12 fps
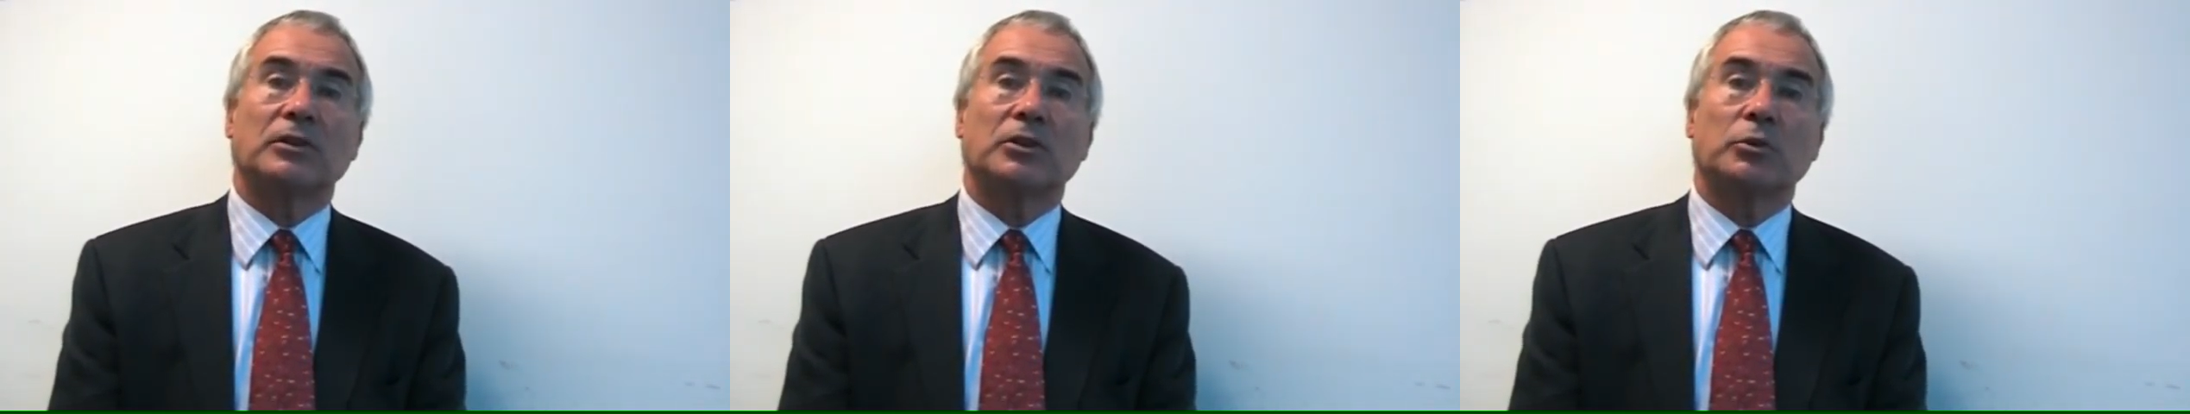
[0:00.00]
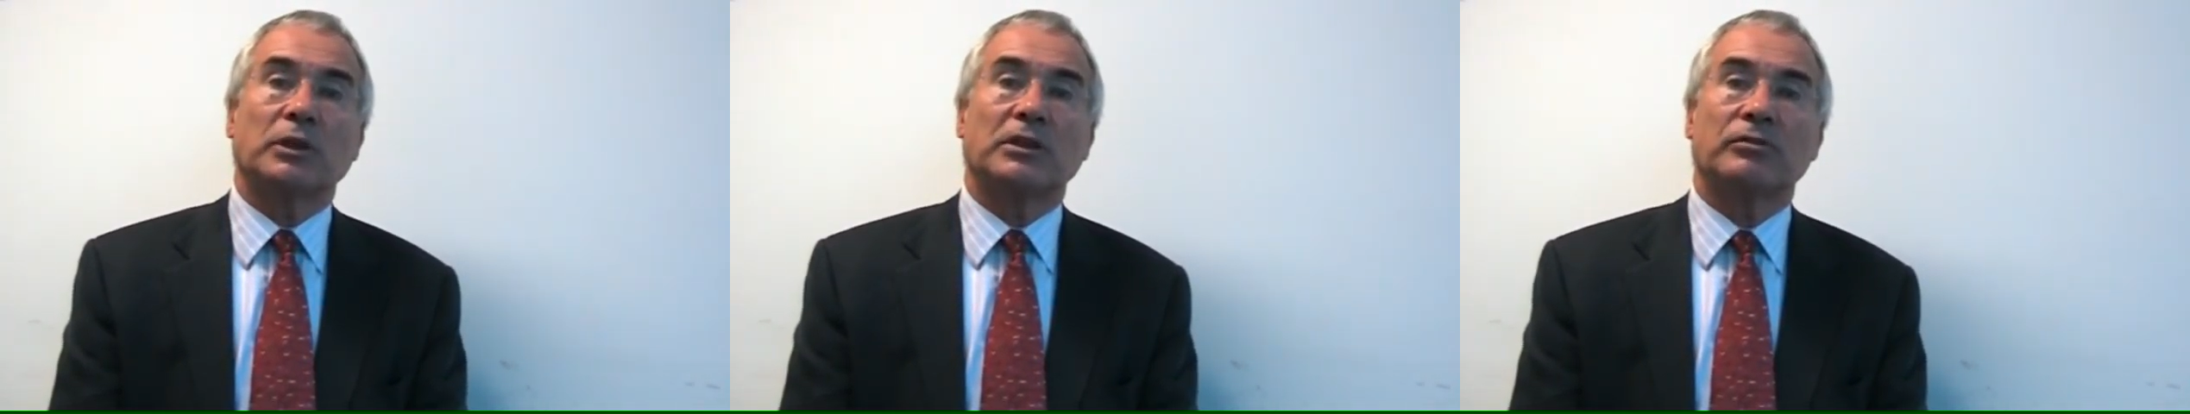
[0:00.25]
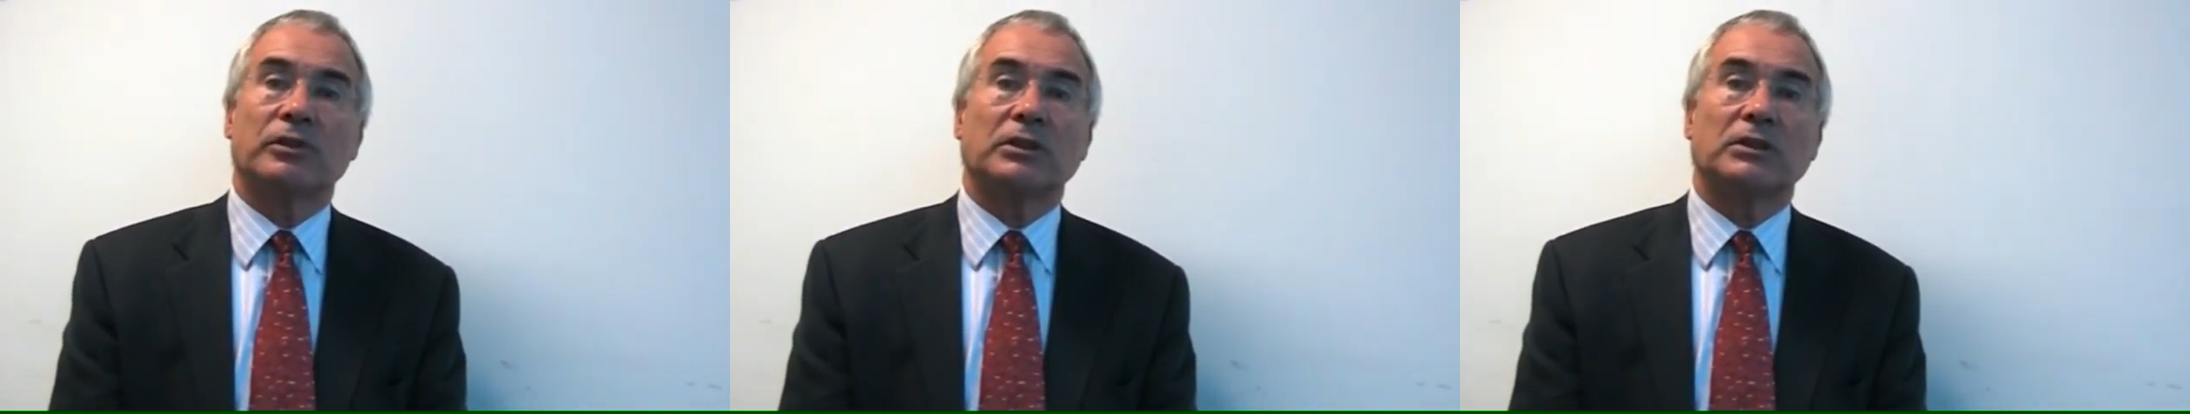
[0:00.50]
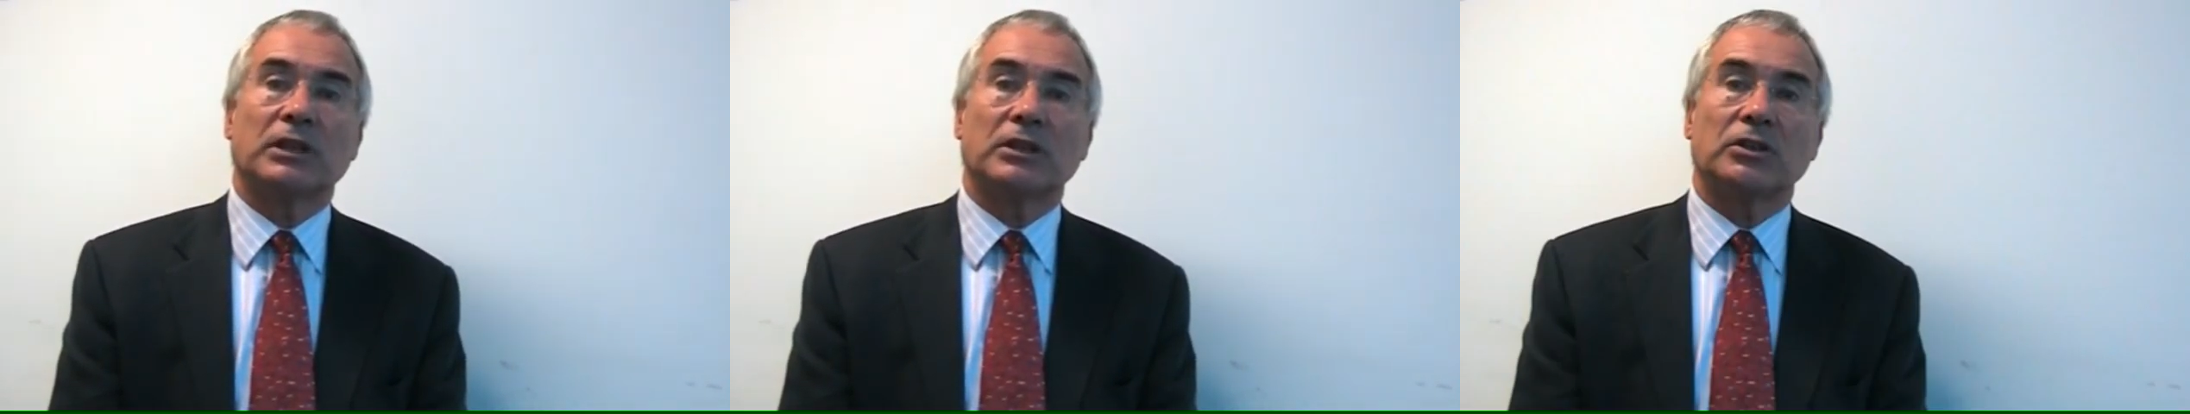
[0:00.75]
the 21st
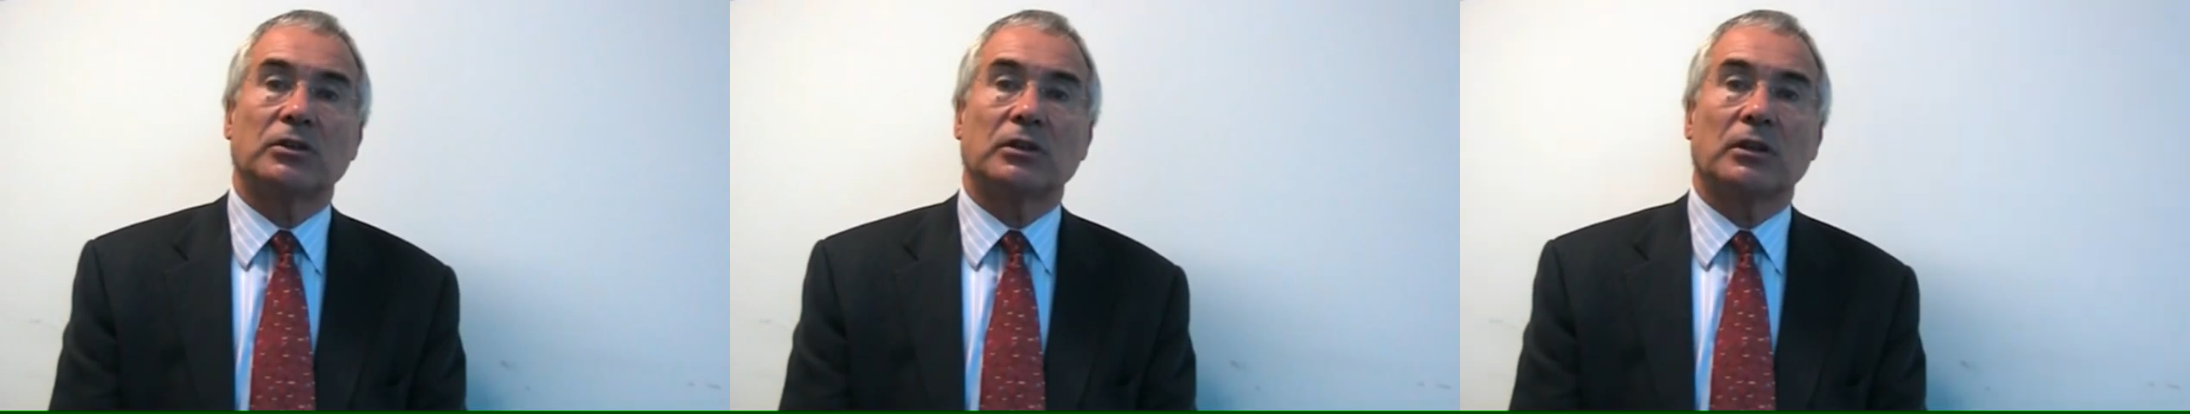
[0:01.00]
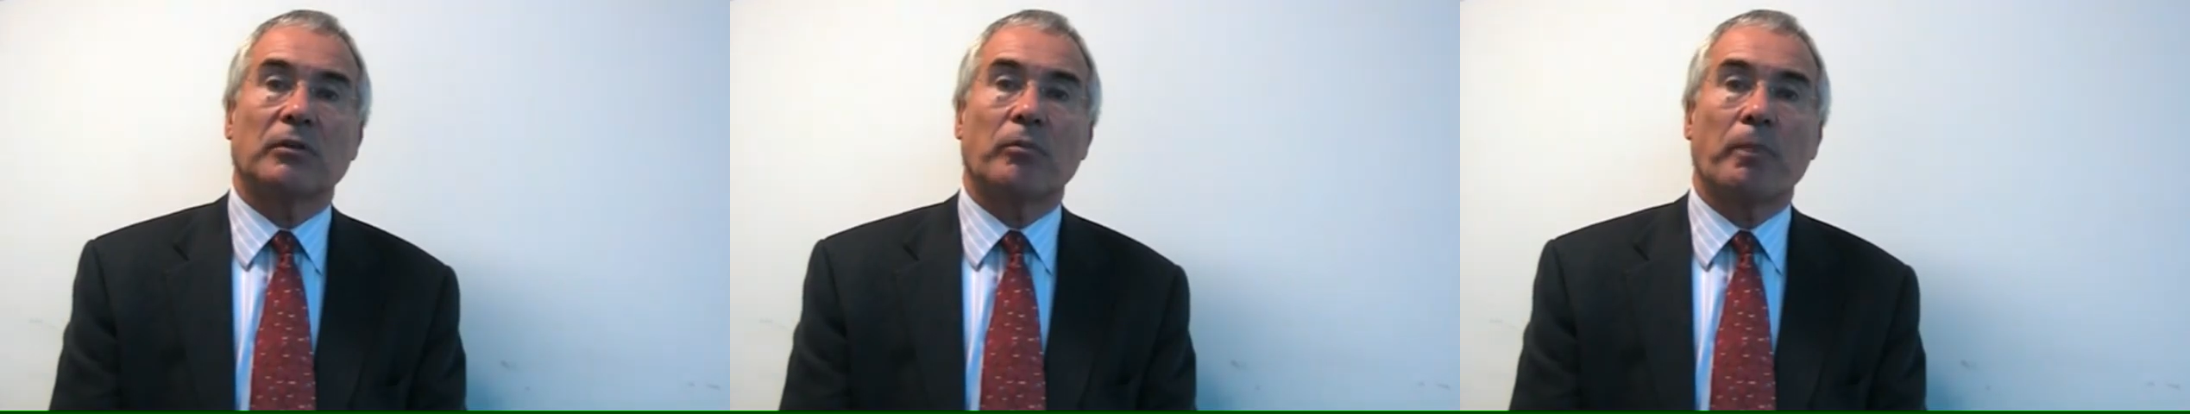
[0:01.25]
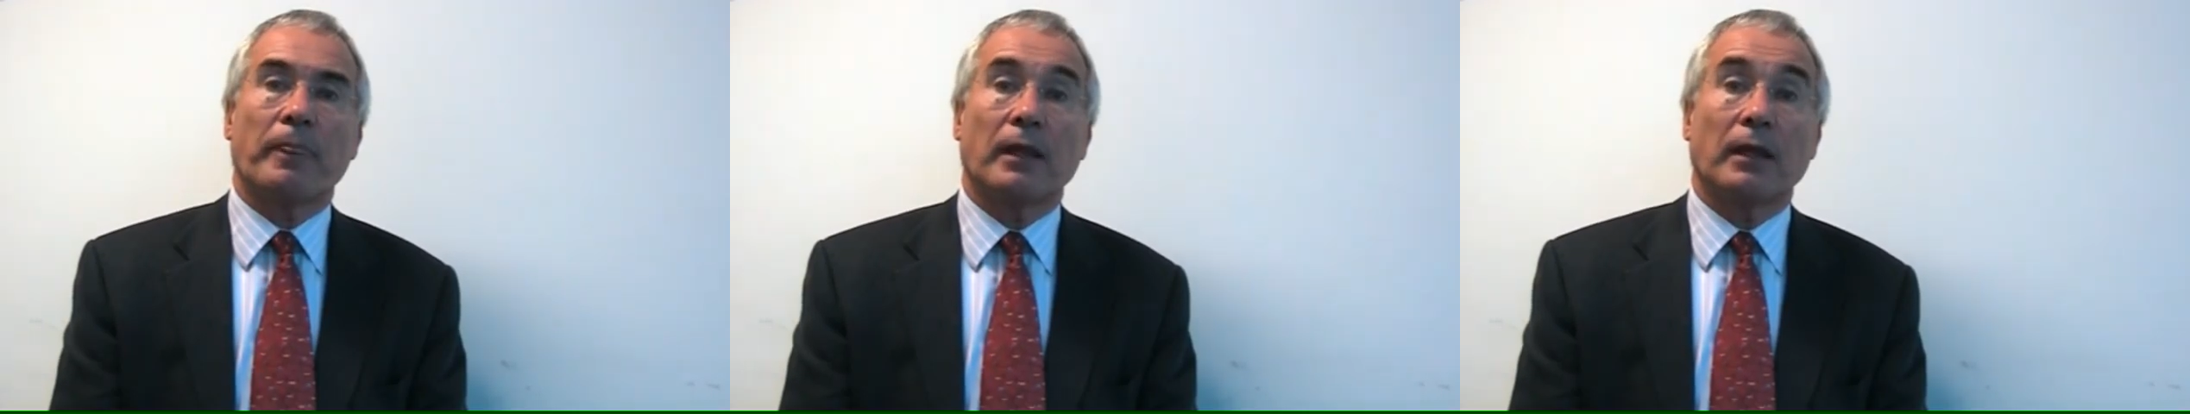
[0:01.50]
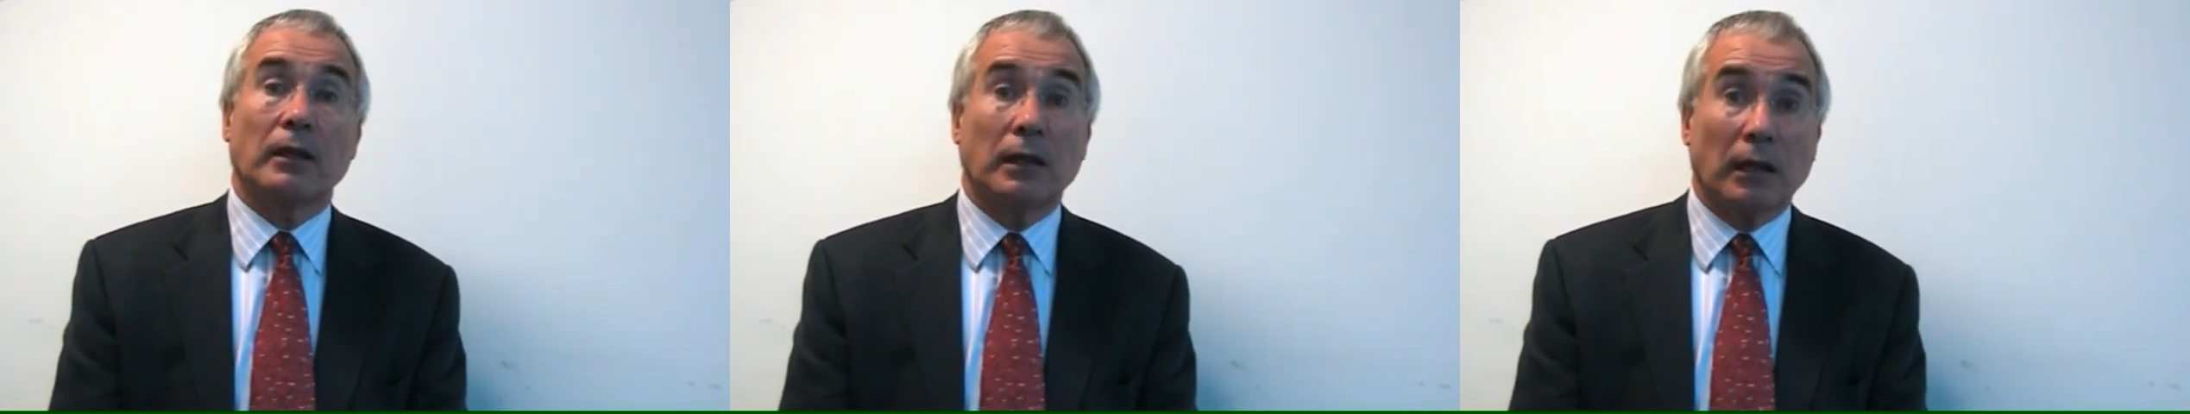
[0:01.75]
century.
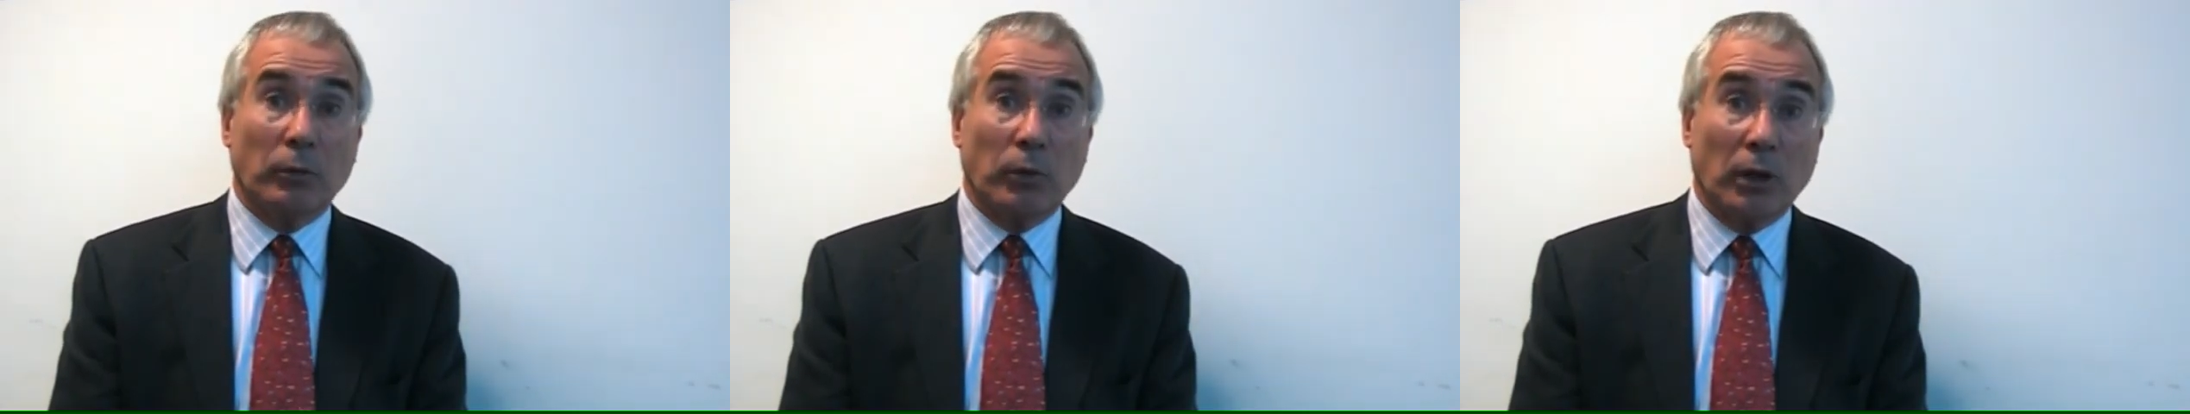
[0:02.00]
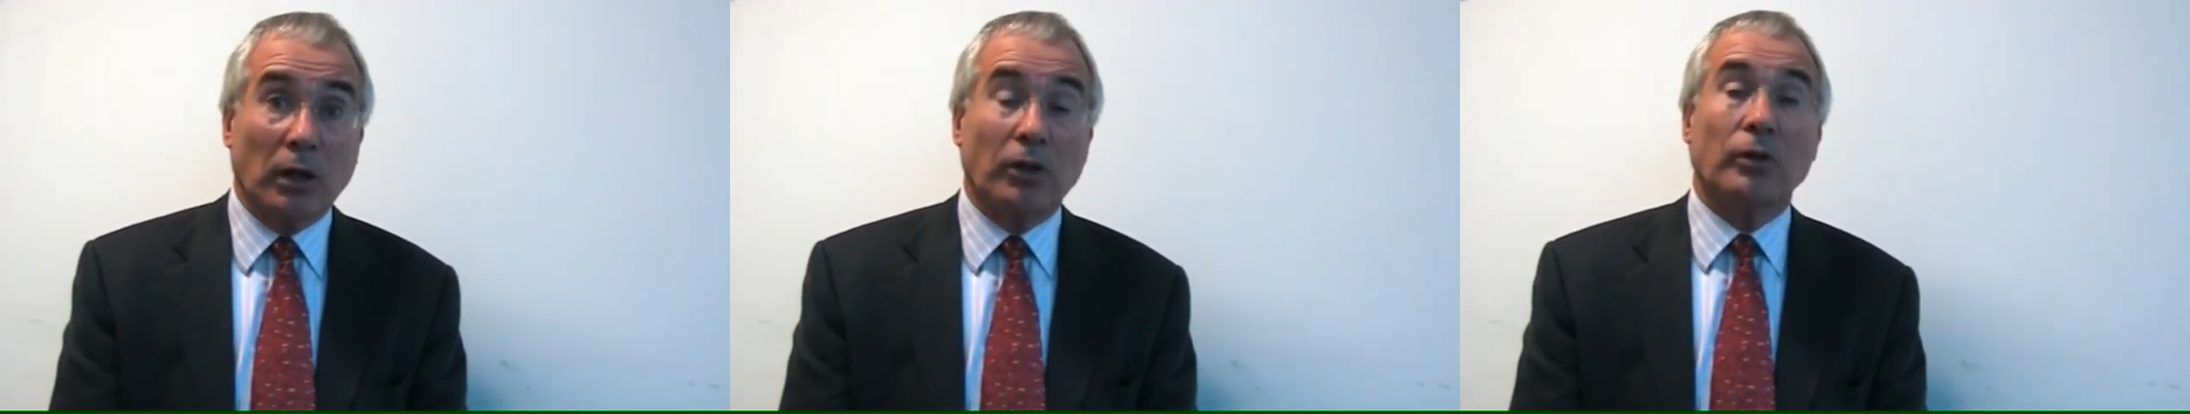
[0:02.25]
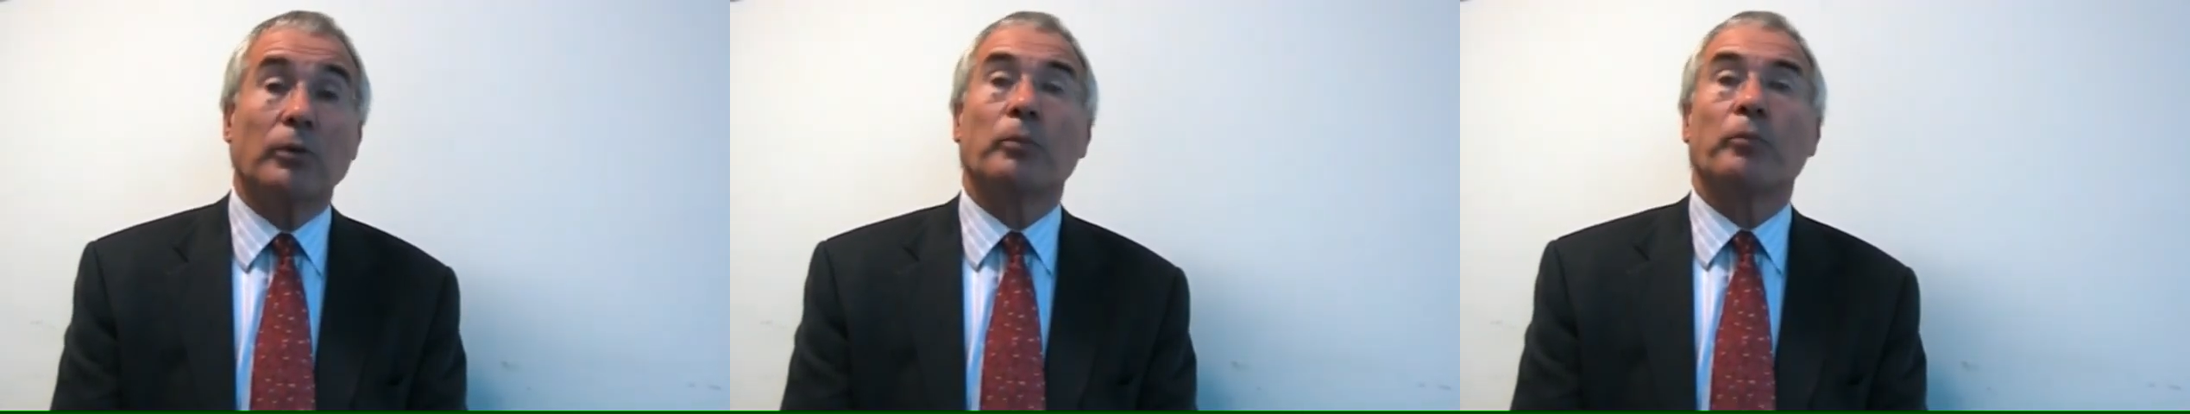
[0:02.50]
Indeed, I would argue